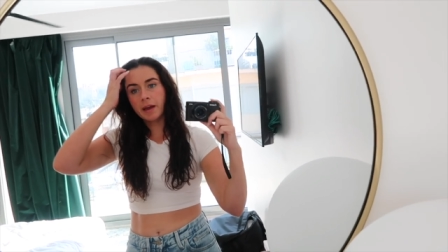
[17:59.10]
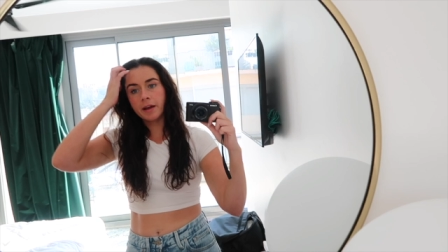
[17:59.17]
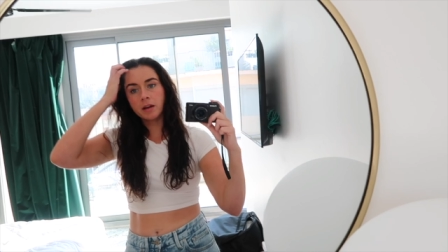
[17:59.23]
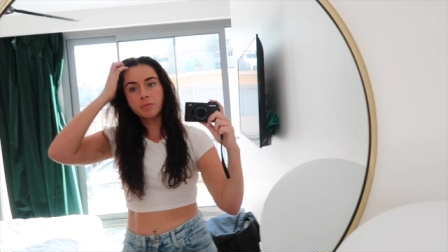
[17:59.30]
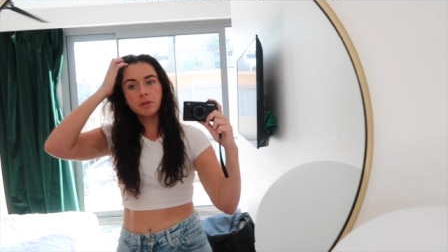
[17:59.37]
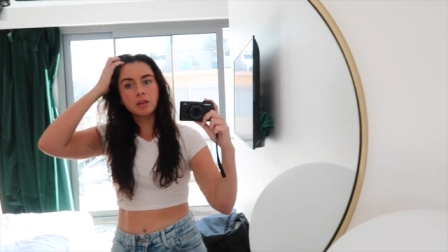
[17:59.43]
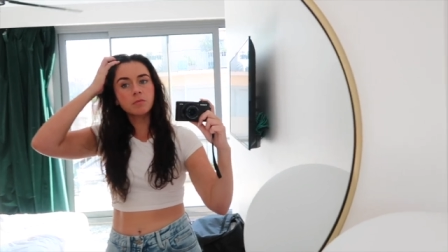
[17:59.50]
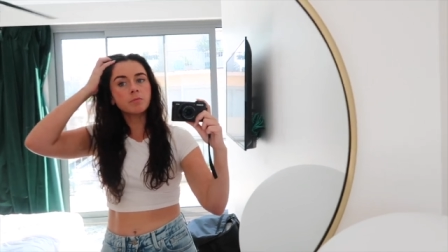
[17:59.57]

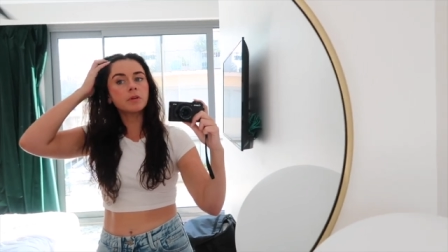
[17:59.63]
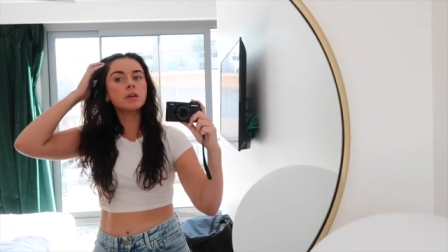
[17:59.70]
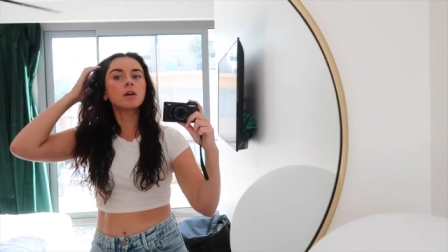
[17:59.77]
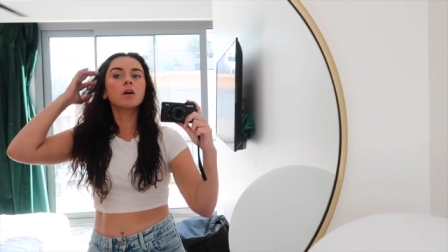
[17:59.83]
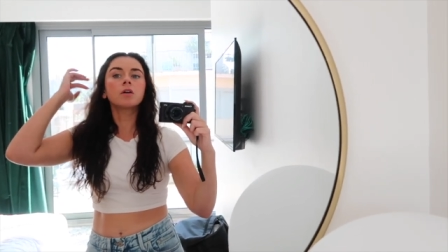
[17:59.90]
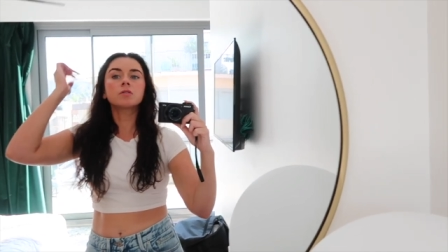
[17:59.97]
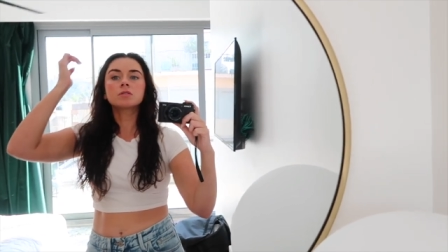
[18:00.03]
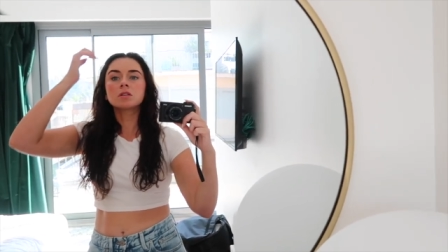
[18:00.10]
Airbnb
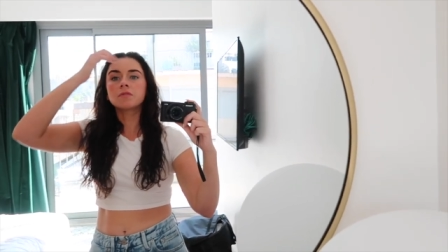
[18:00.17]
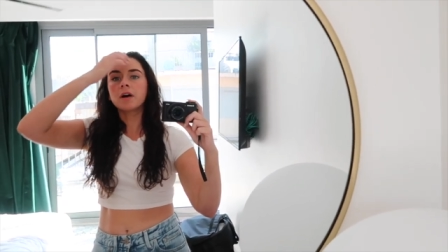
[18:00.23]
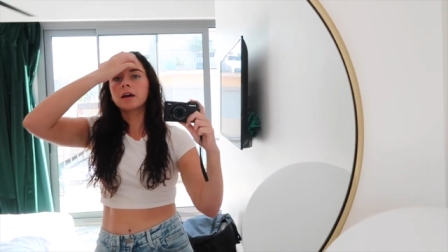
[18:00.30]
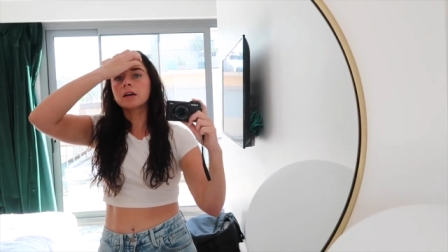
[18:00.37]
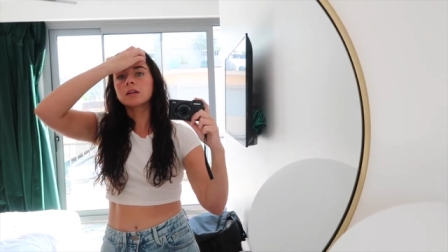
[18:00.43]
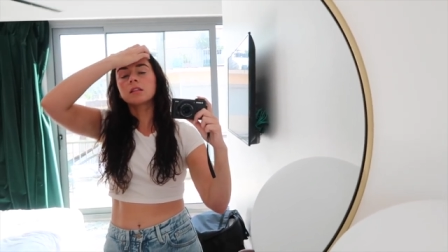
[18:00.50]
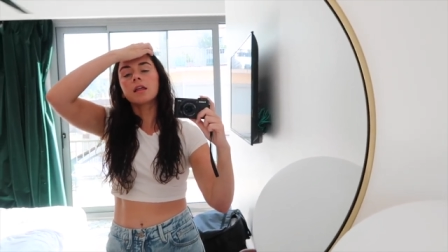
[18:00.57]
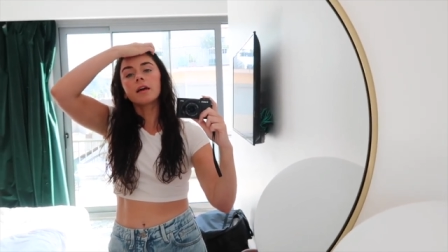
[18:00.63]
host if I
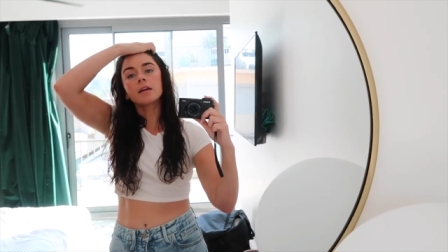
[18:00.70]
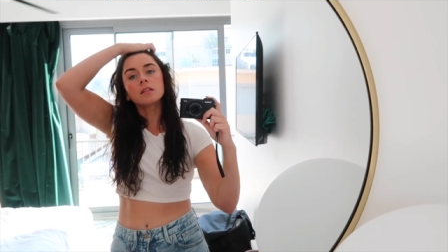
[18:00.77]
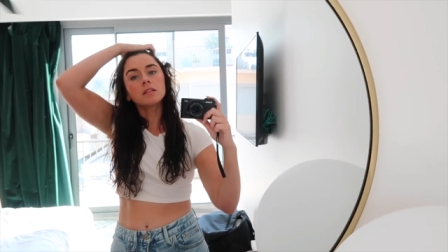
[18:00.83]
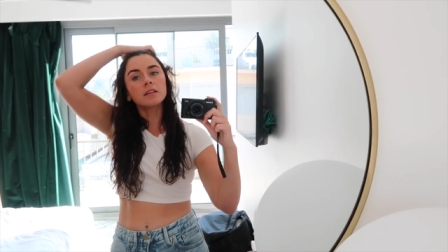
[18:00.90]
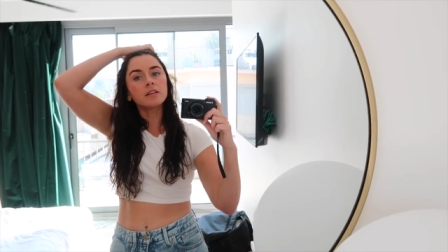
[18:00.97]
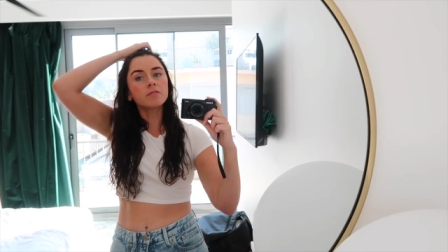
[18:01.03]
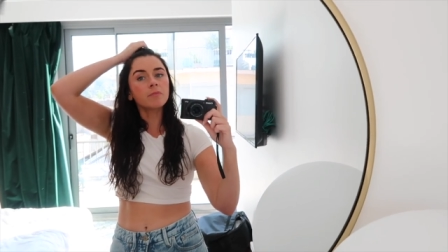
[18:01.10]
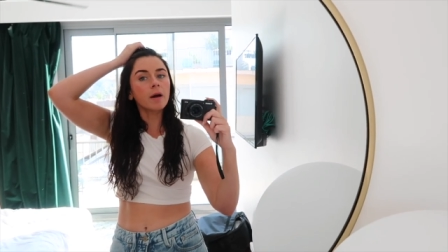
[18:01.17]
could like
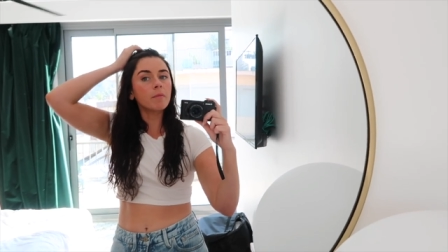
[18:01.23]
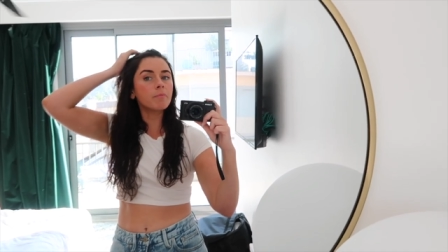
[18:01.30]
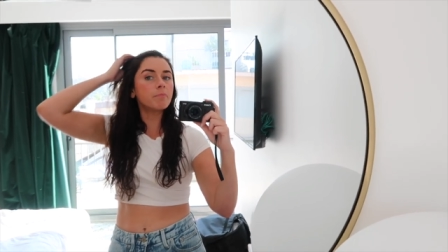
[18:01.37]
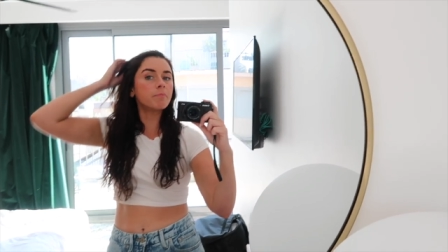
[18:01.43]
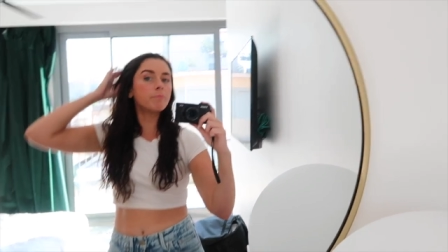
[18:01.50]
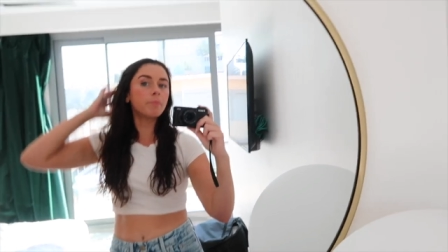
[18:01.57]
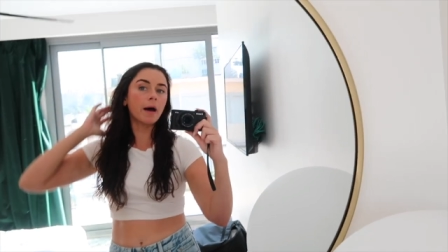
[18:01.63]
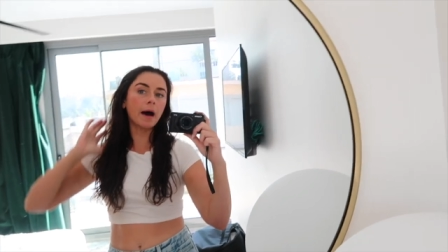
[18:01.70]
leave my
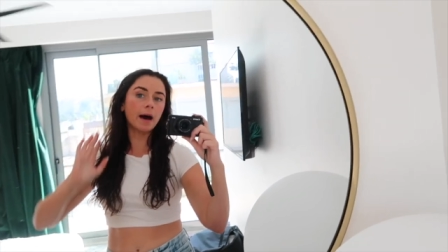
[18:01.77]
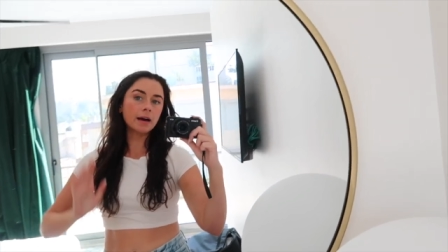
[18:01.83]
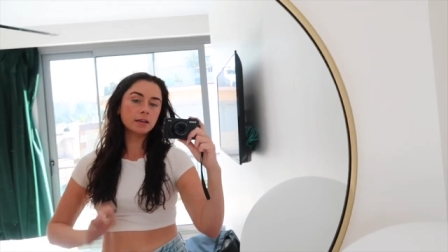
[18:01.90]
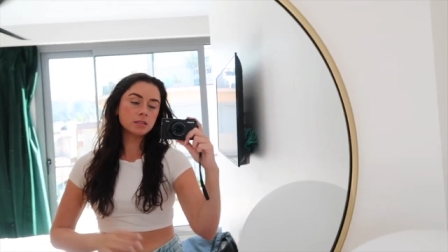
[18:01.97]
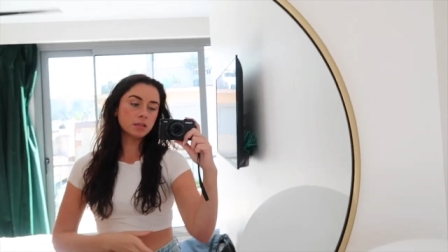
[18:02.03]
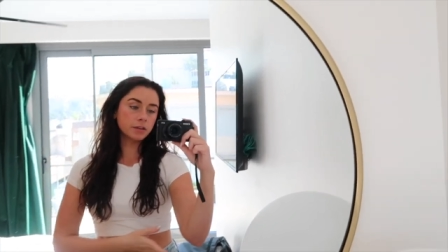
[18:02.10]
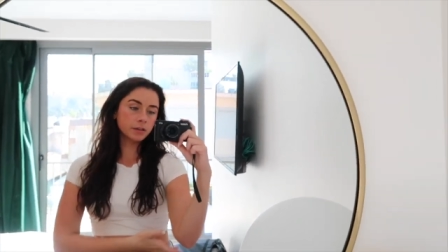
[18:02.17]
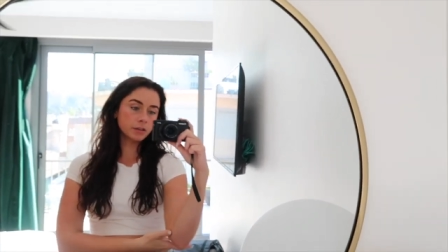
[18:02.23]

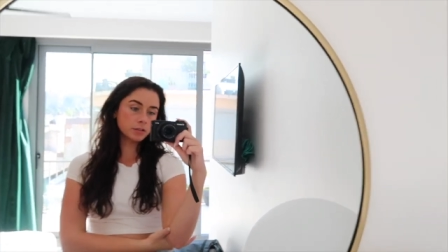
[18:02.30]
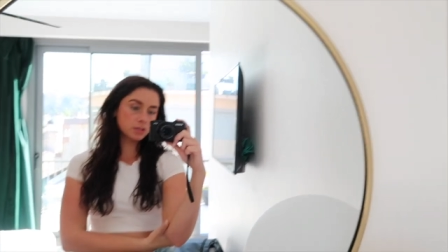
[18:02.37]
bags here or